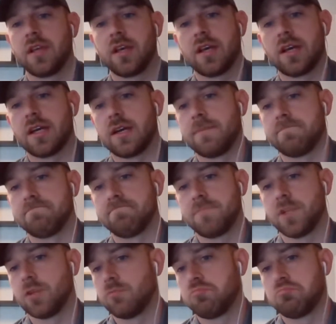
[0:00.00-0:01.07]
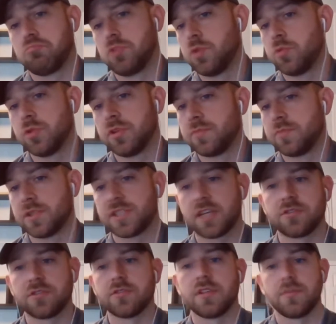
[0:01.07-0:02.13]
we would
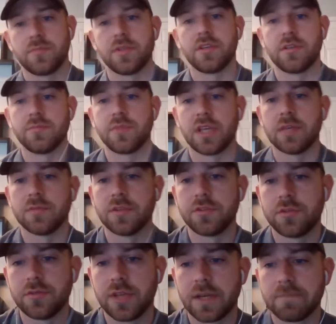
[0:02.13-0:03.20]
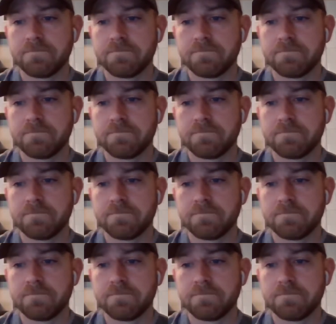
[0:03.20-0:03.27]
potentially be able to do that.